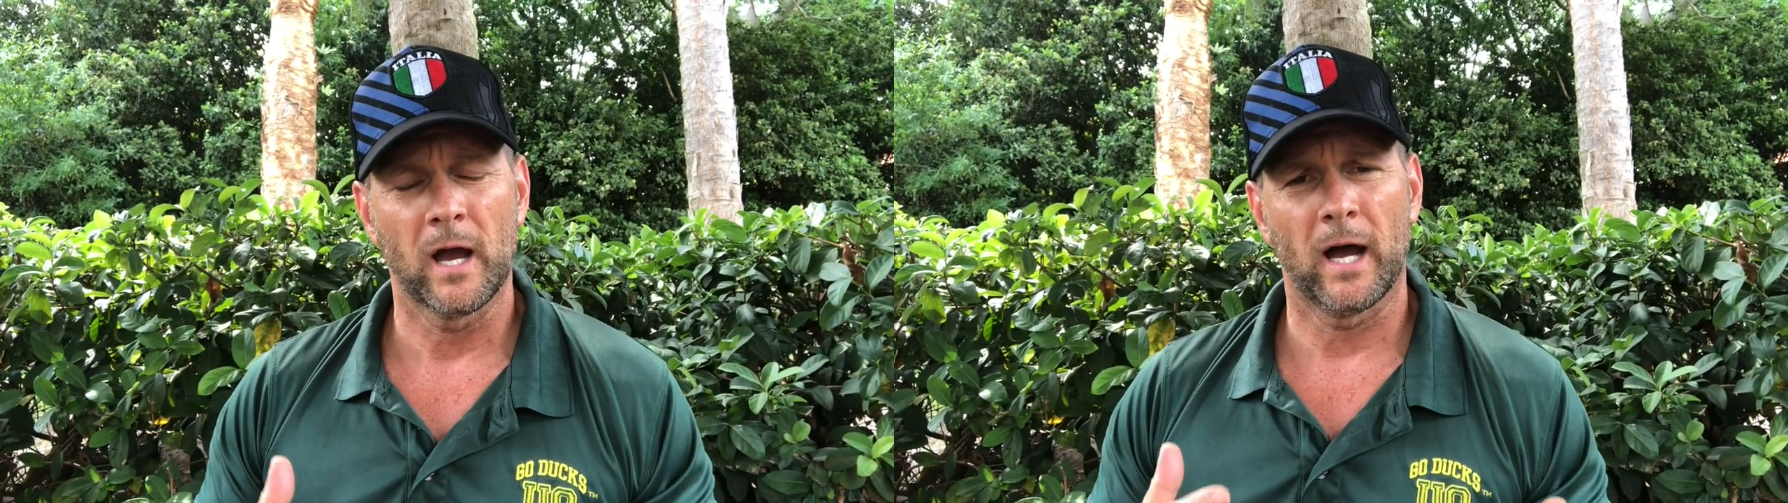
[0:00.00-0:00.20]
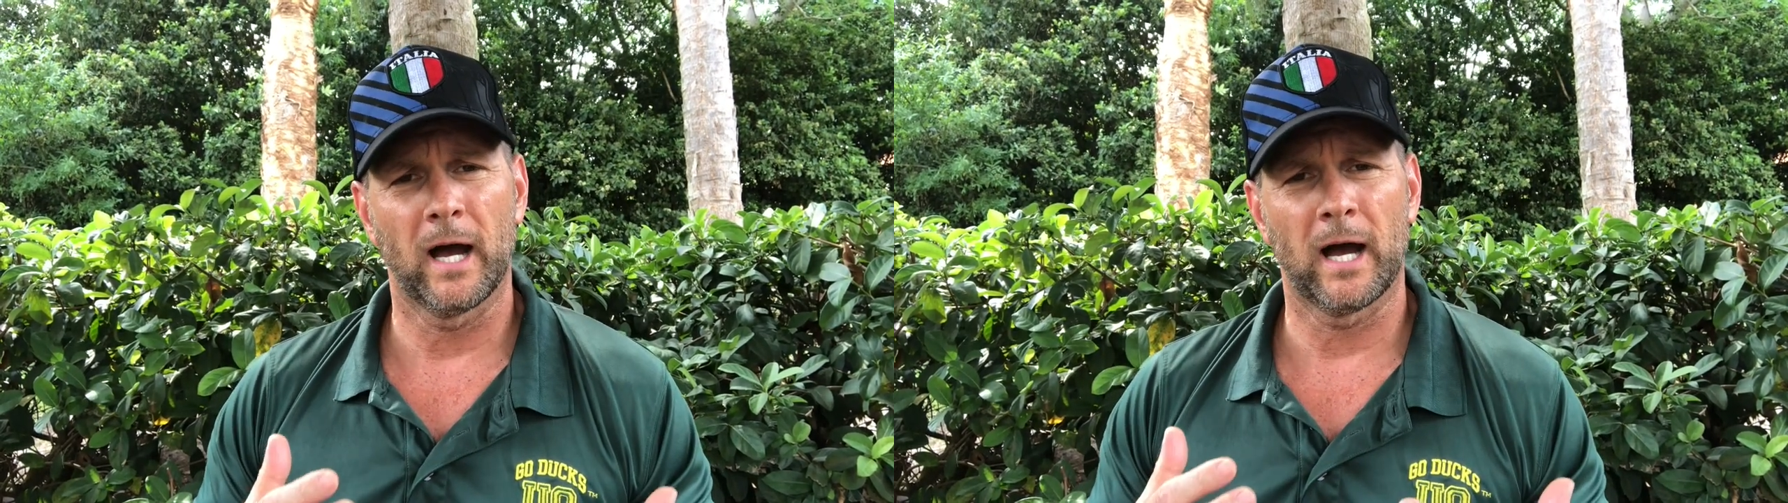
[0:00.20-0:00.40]

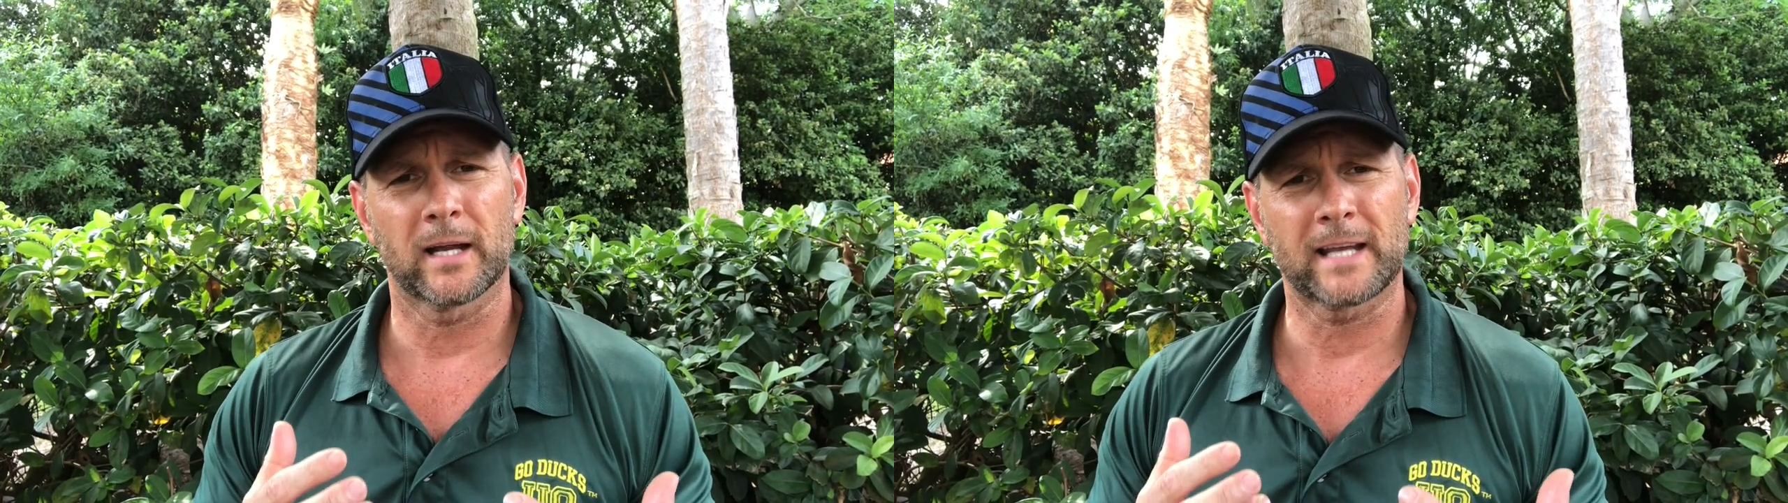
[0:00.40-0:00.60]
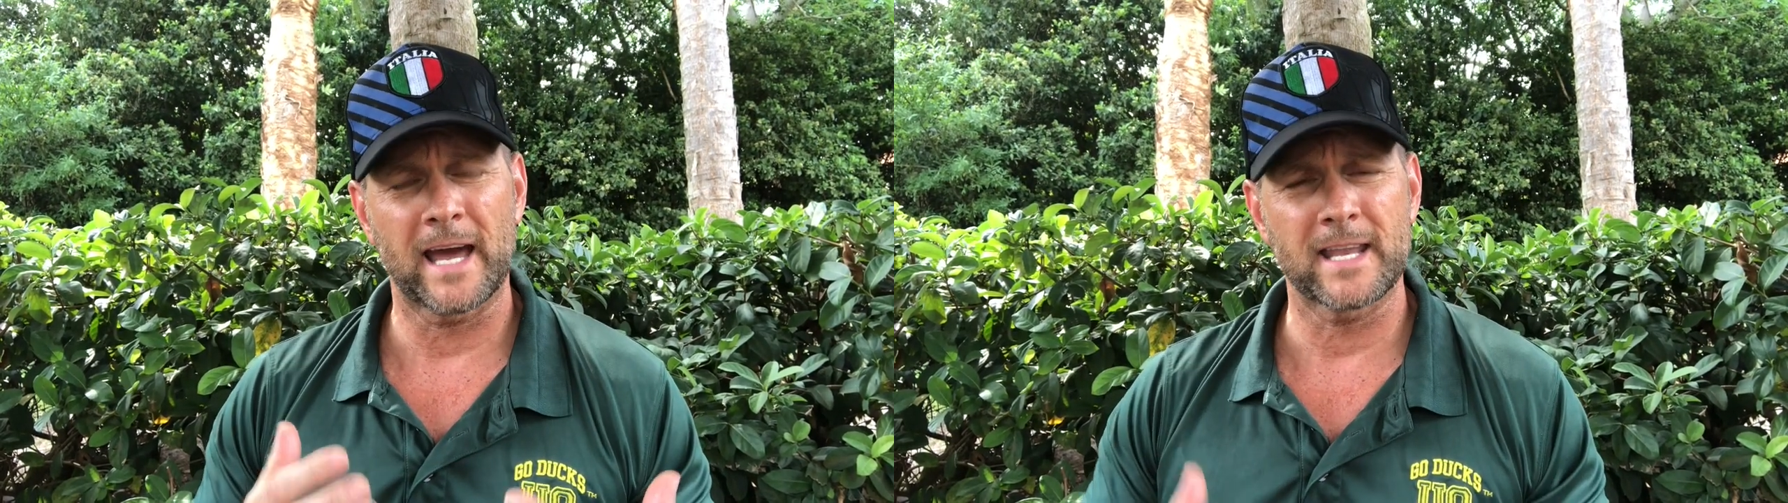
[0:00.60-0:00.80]

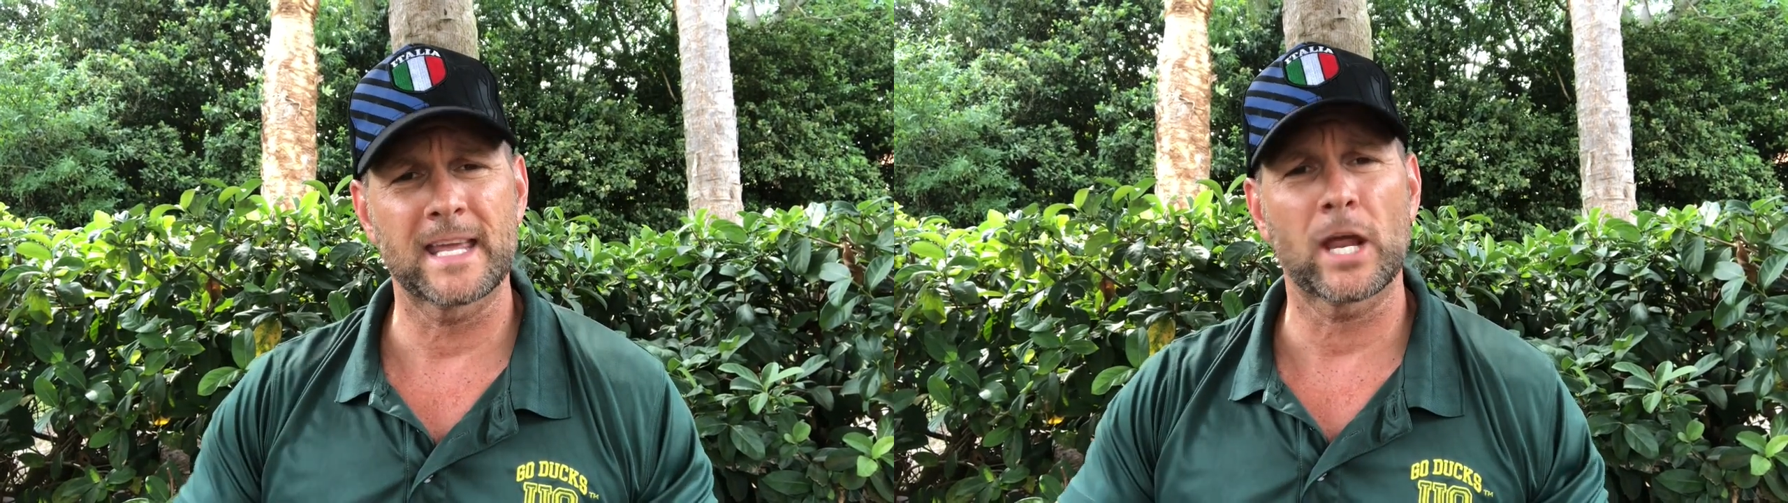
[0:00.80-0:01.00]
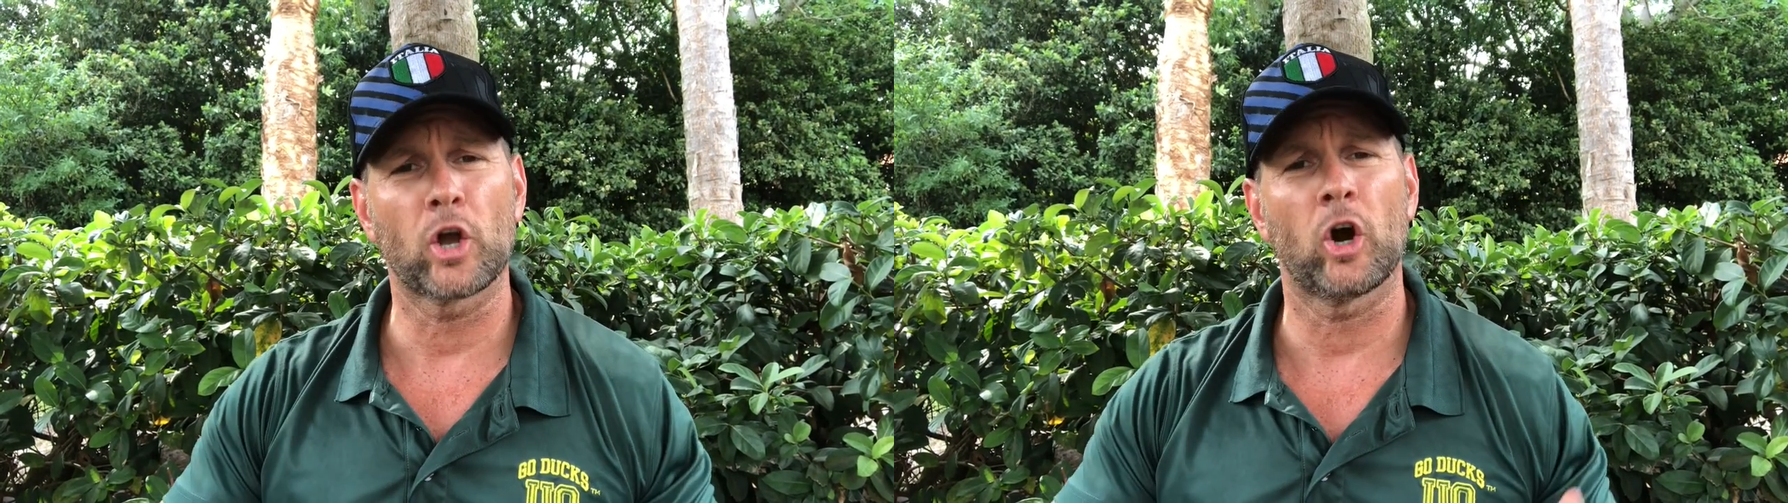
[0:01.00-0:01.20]
kind of
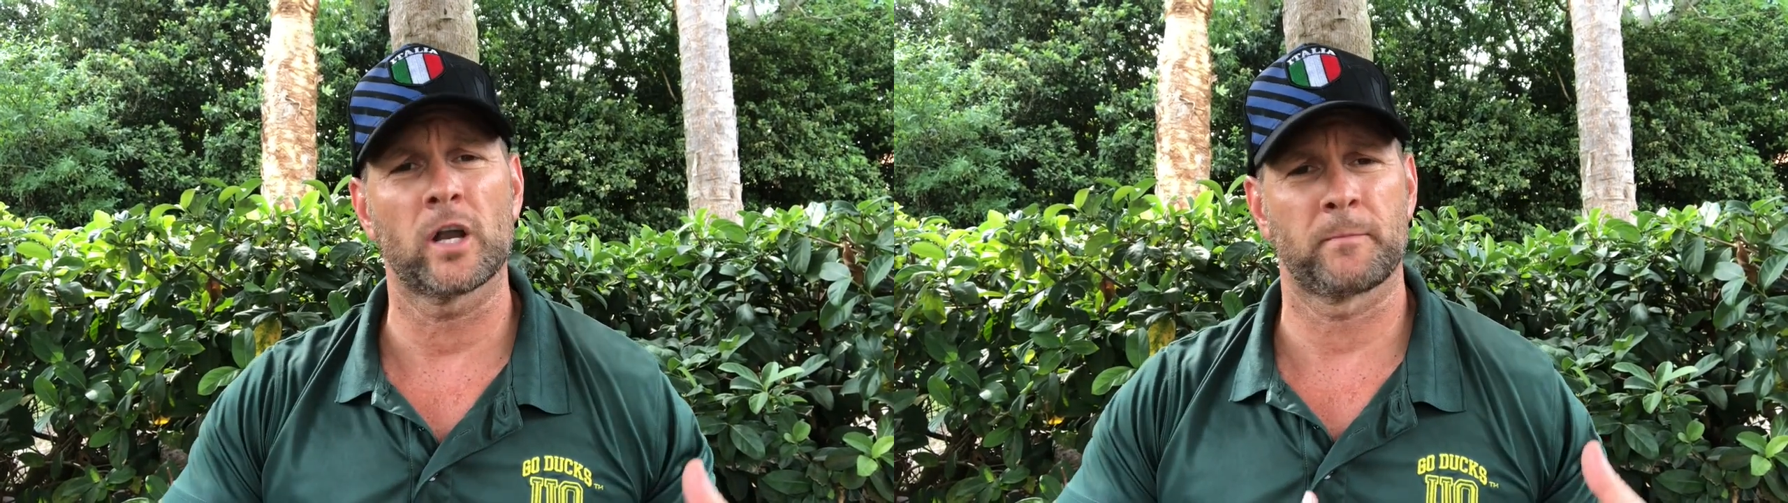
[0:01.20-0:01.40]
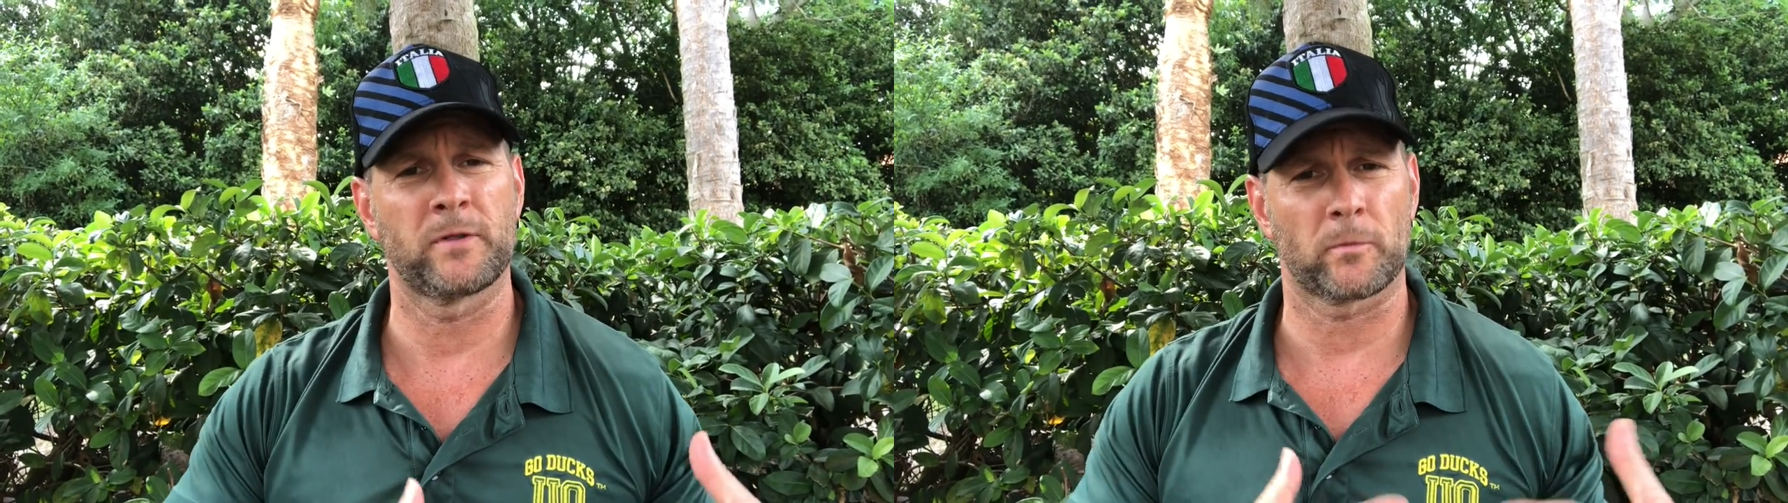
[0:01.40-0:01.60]
getting
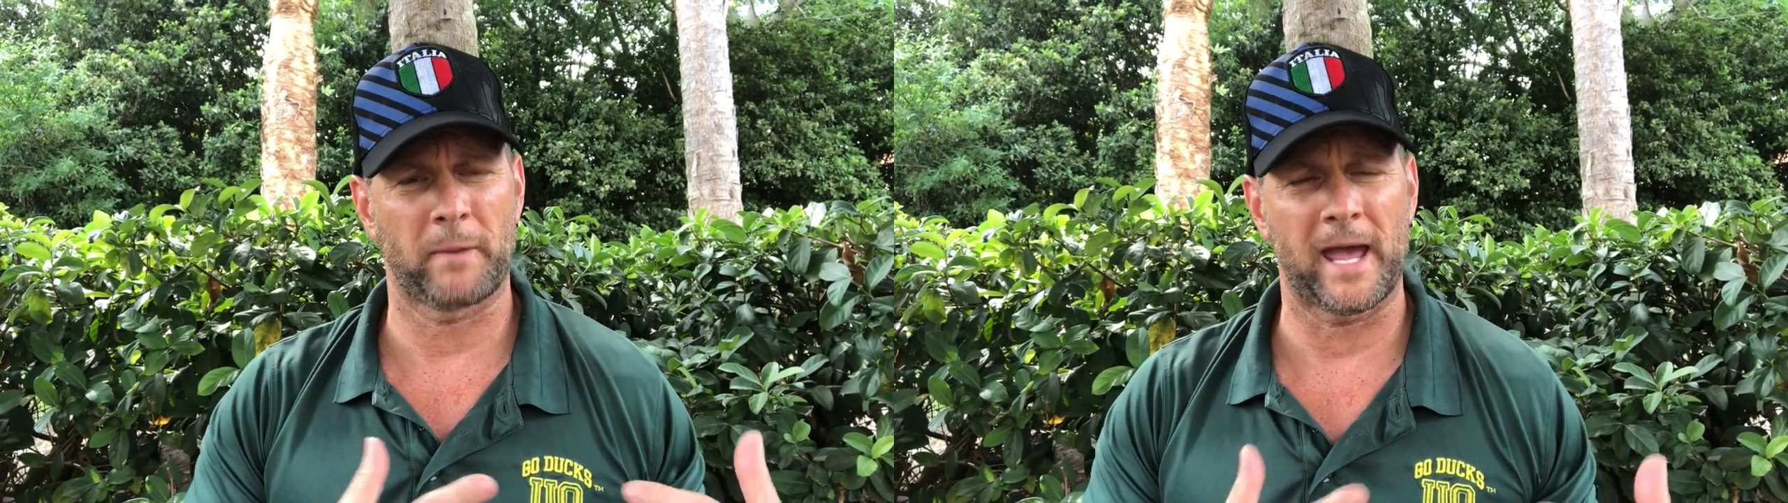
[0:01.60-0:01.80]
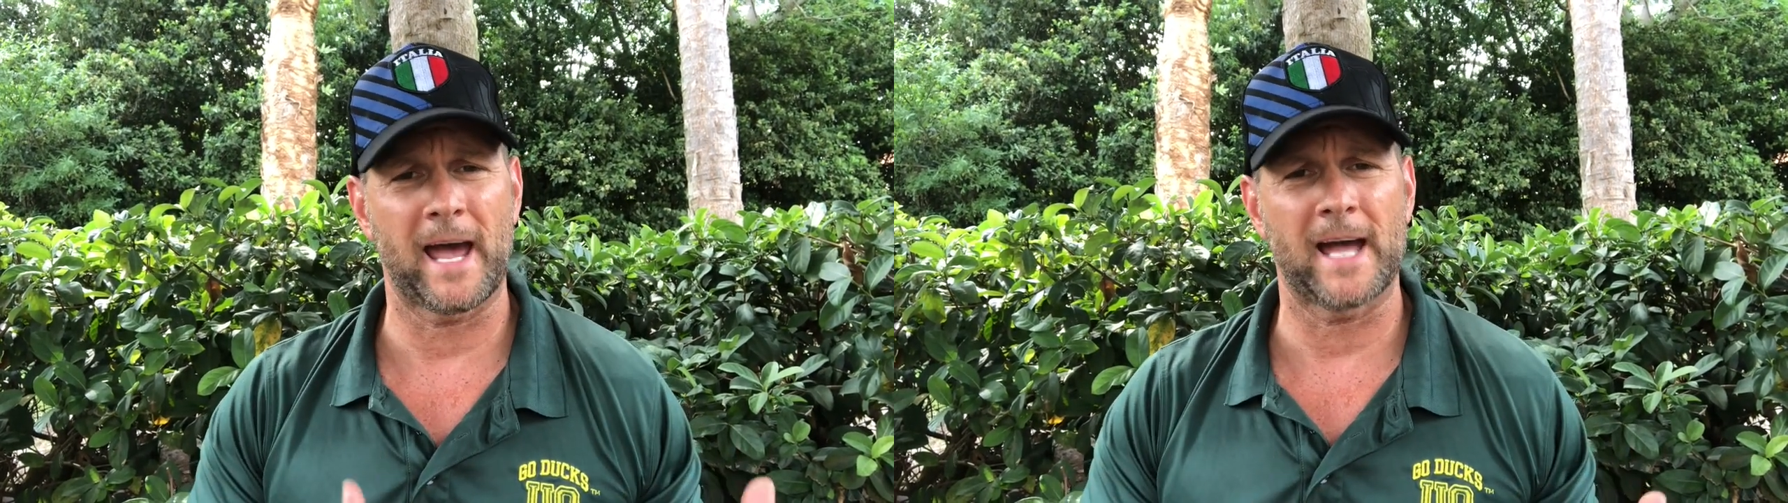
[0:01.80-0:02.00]
caught up in their
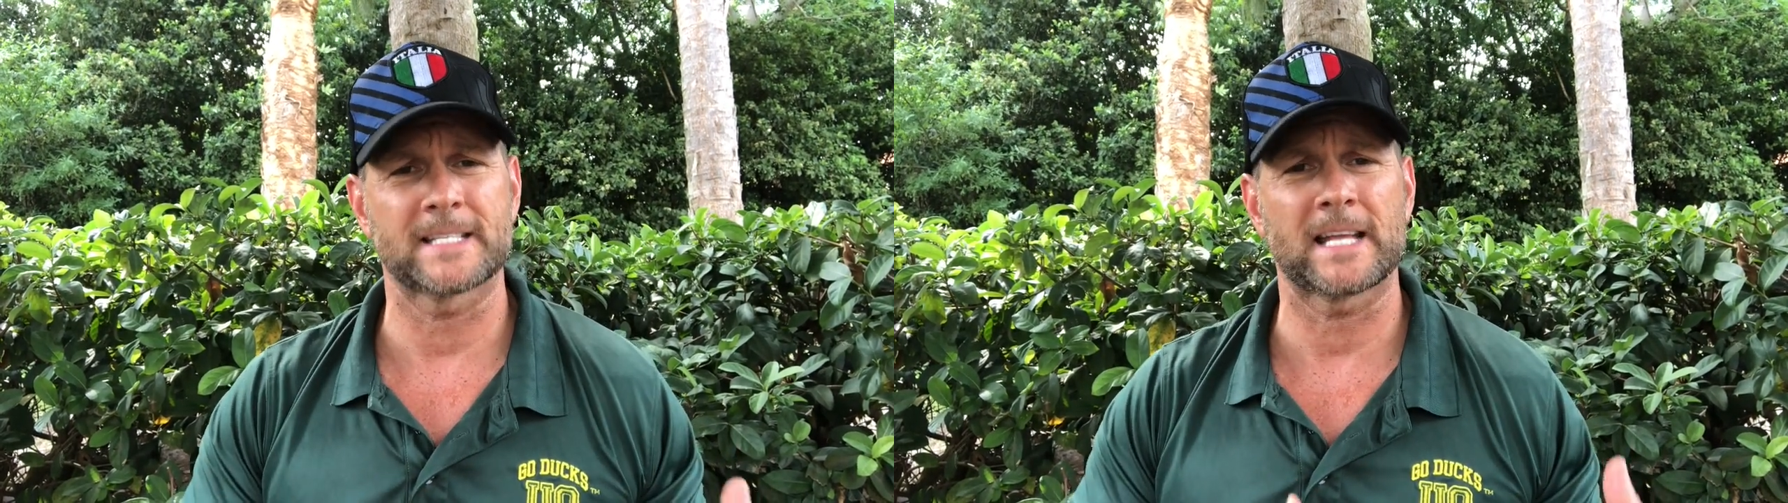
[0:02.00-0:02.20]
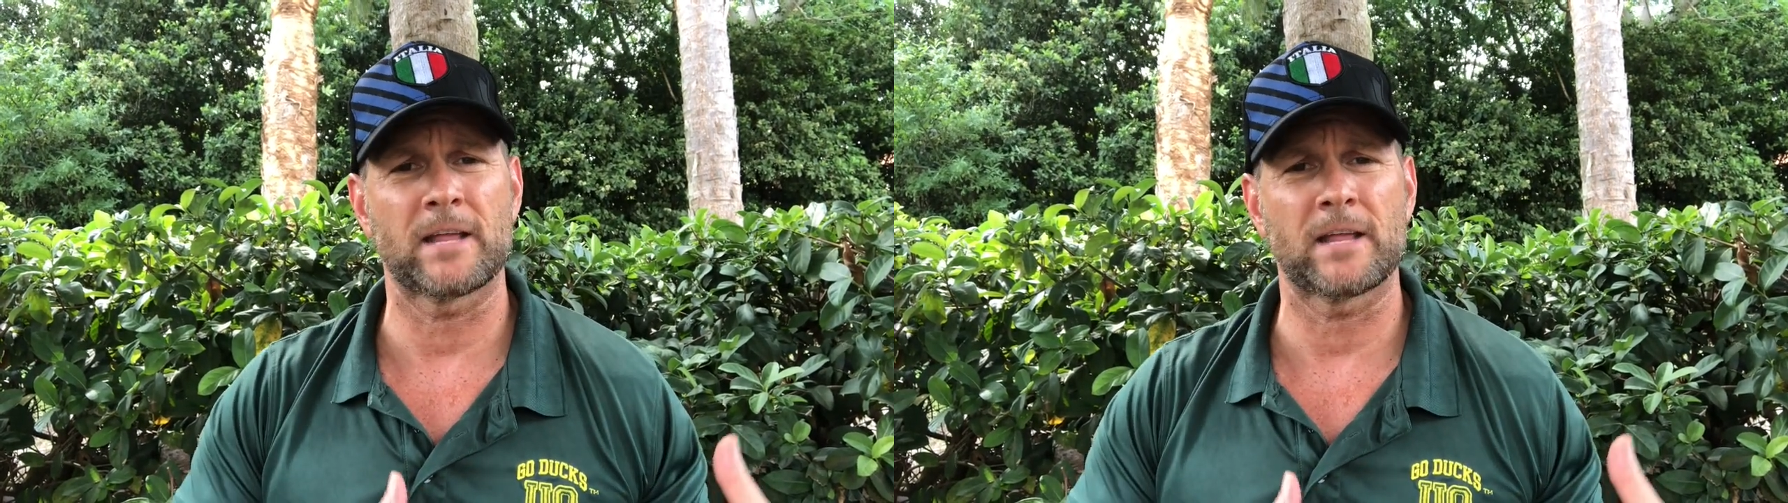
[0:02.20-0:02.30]
past